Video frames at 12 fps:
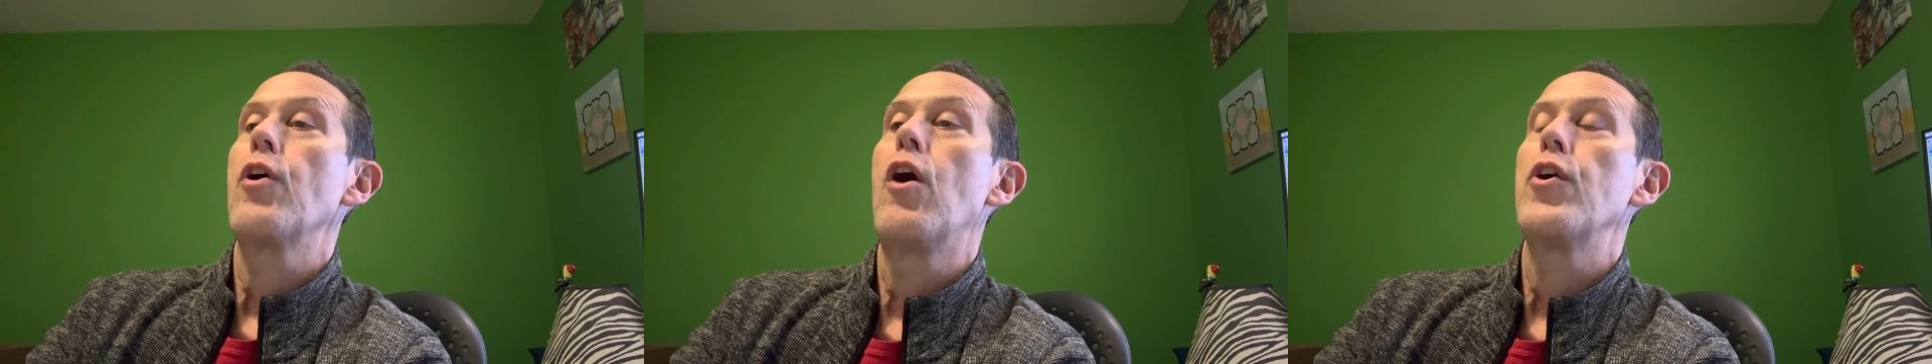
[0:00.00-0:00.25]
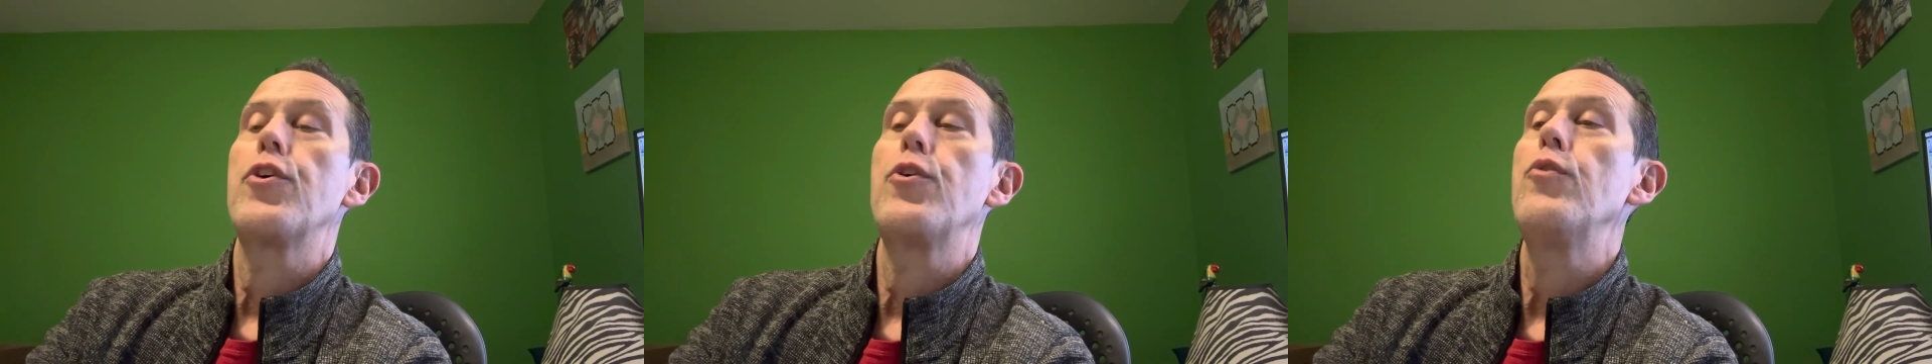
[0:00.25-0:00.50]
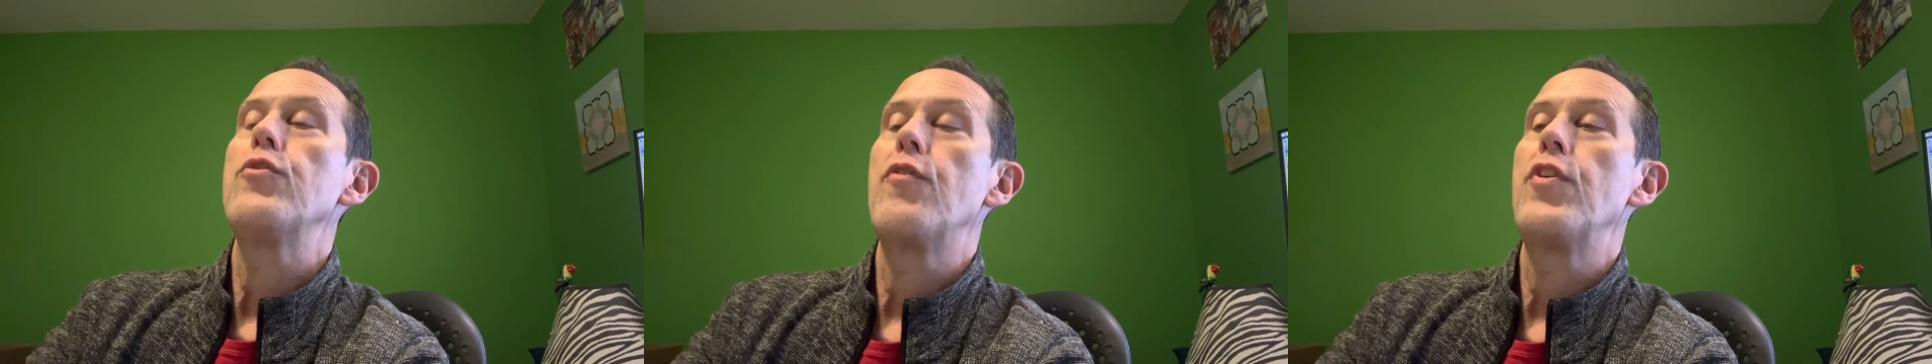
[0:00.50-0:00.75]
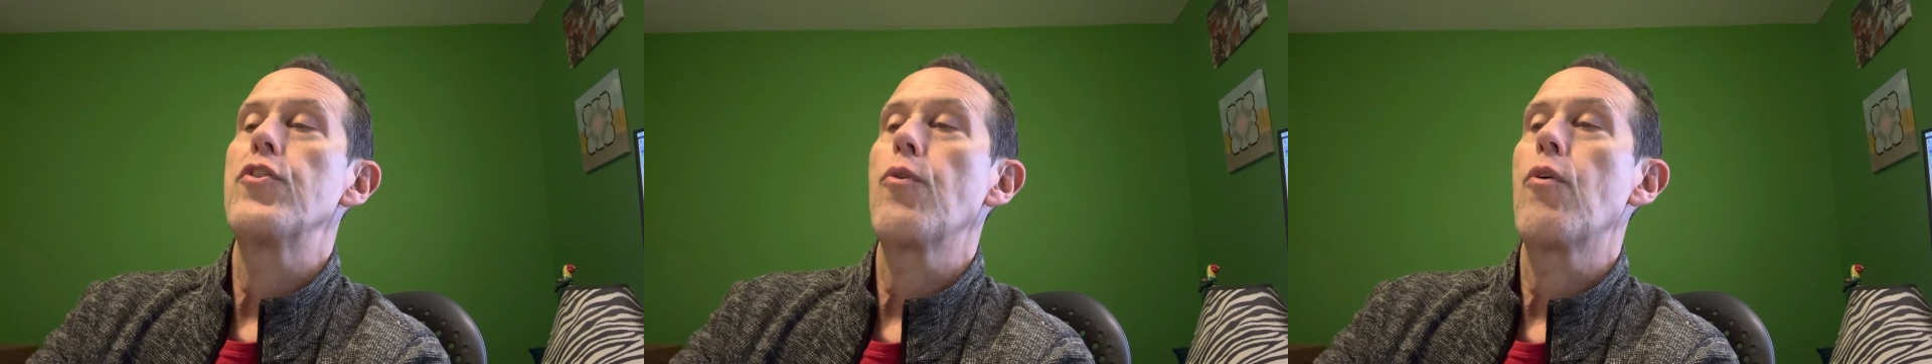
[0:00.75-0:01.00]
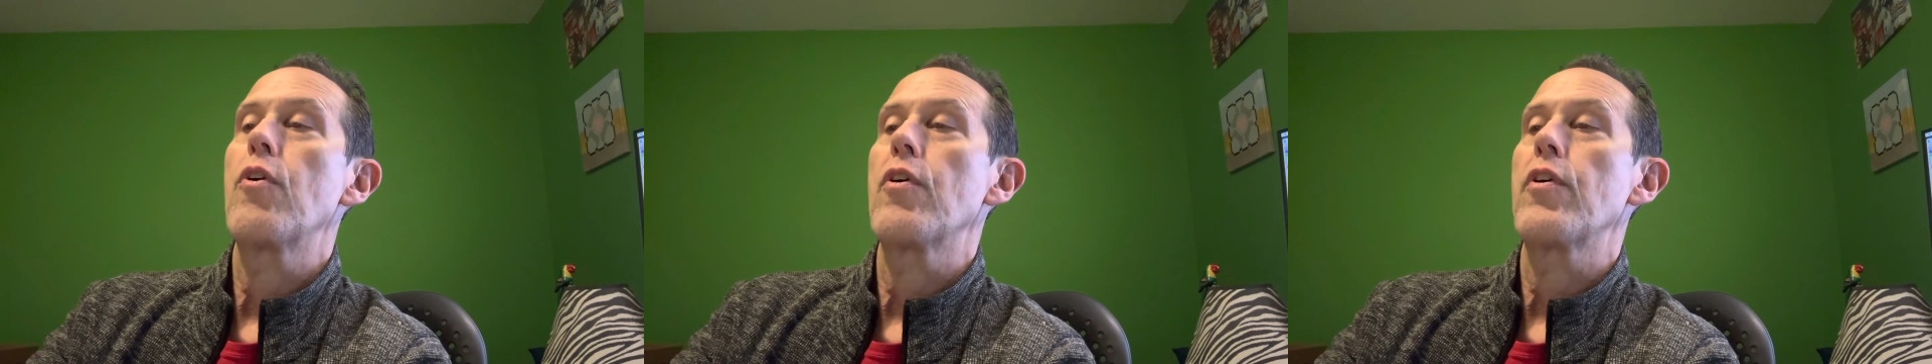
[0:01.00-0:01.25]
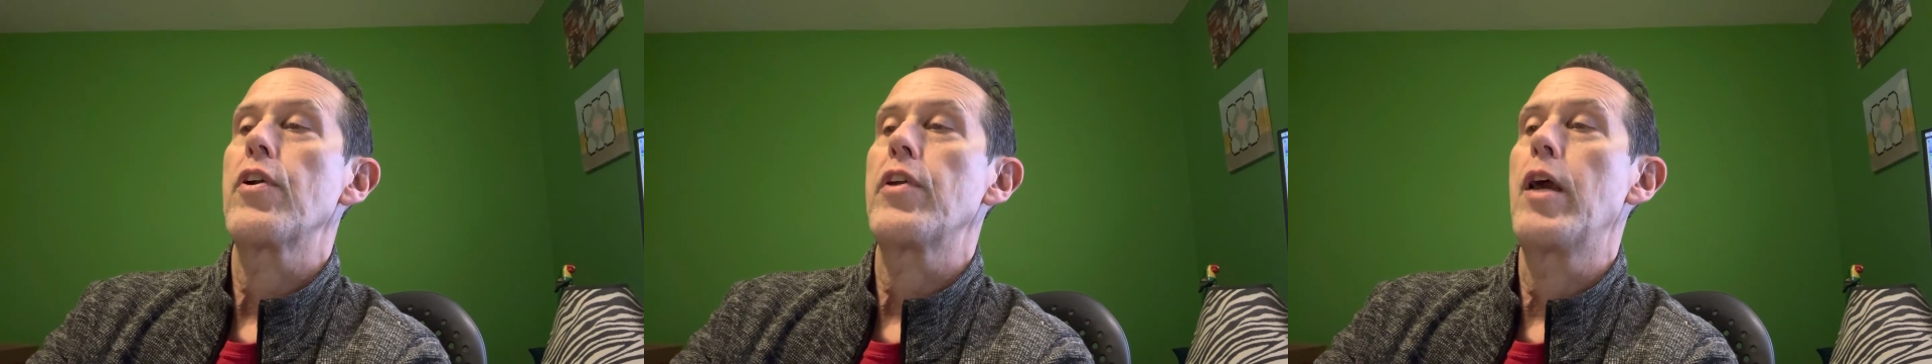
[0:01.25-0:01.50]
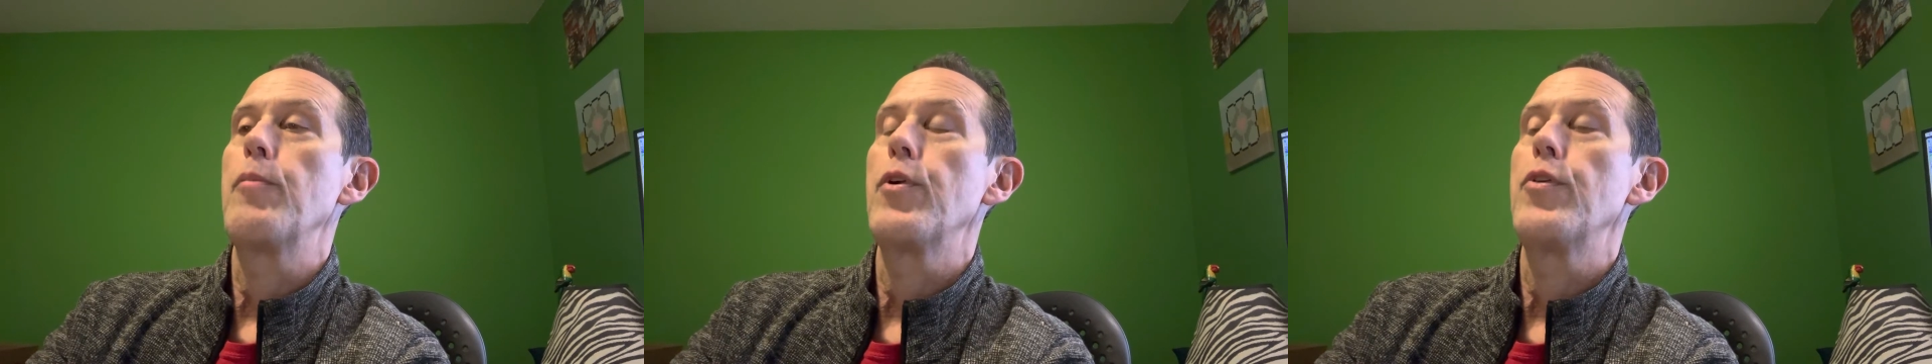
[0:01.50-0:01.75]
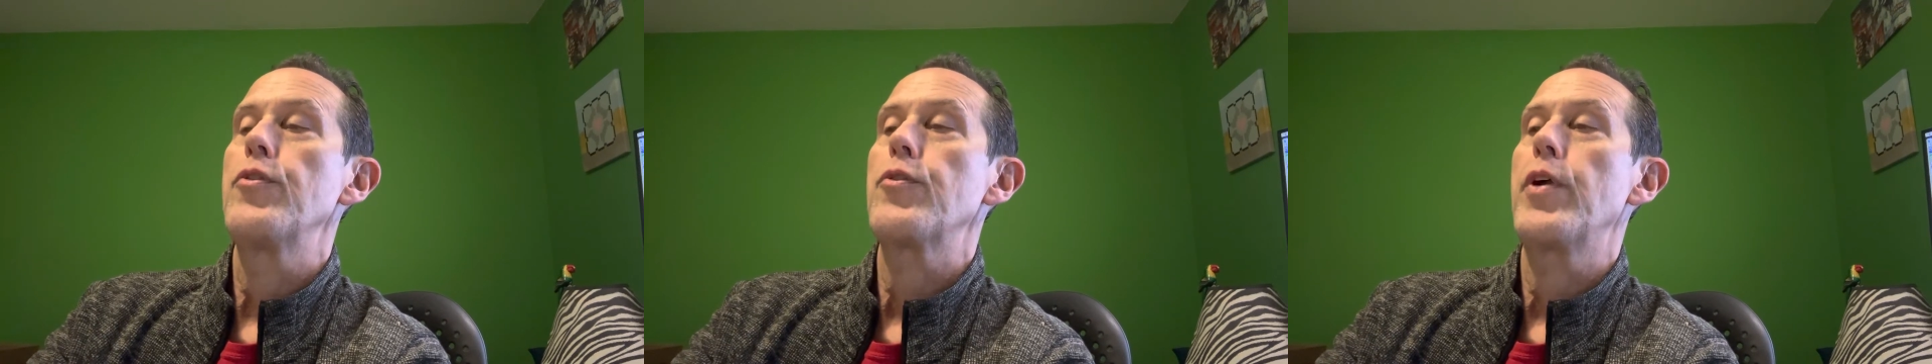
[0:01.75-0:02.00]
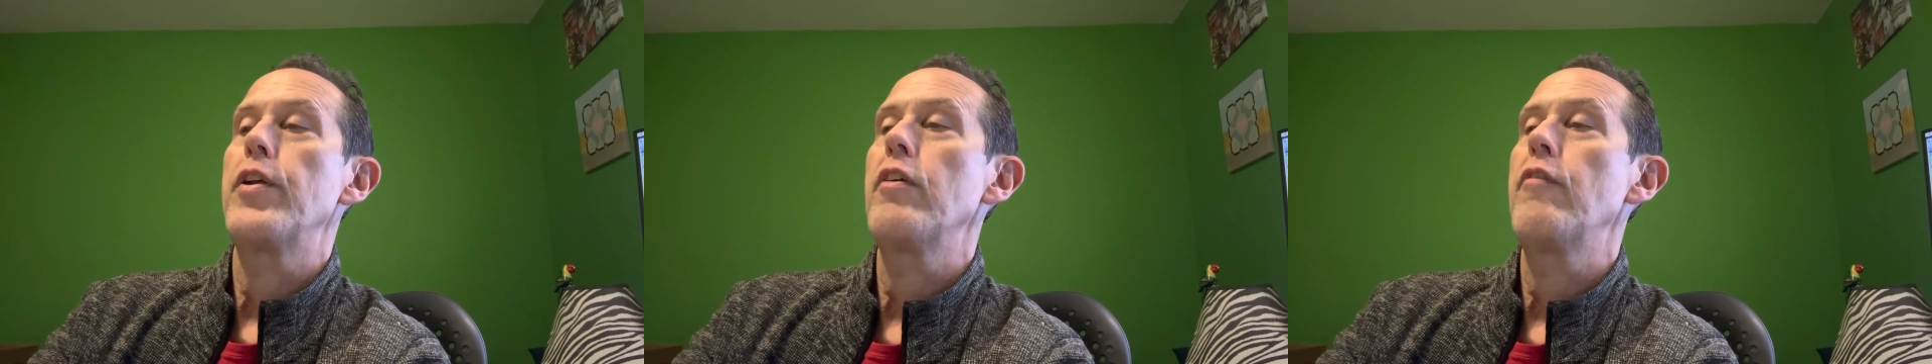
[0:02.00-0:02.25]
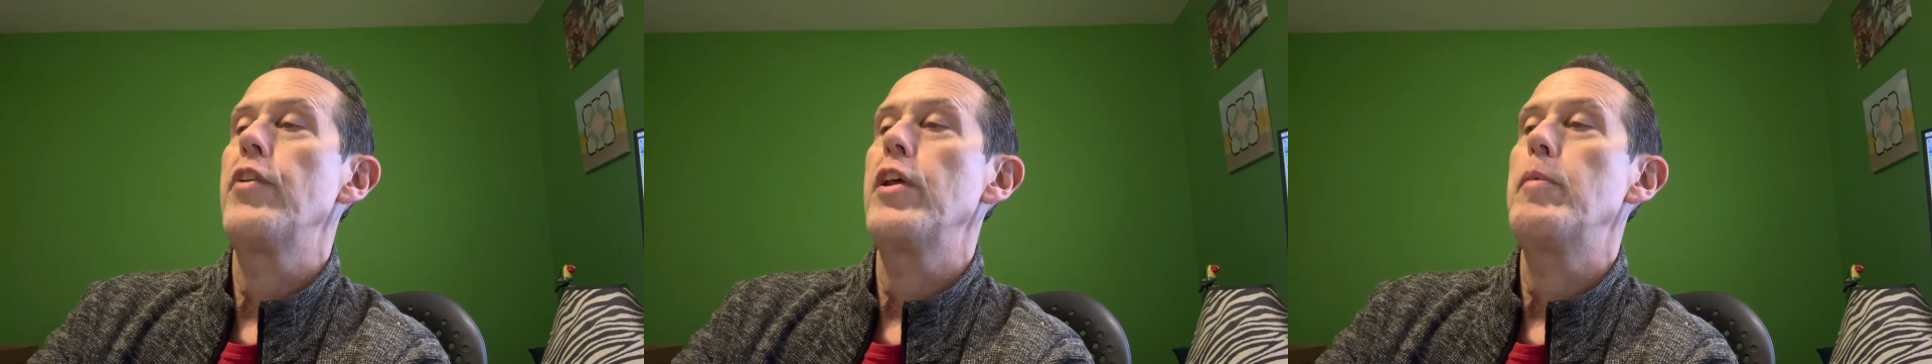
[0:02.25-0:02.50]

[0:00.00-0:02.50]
Cues of disorder can produce creativity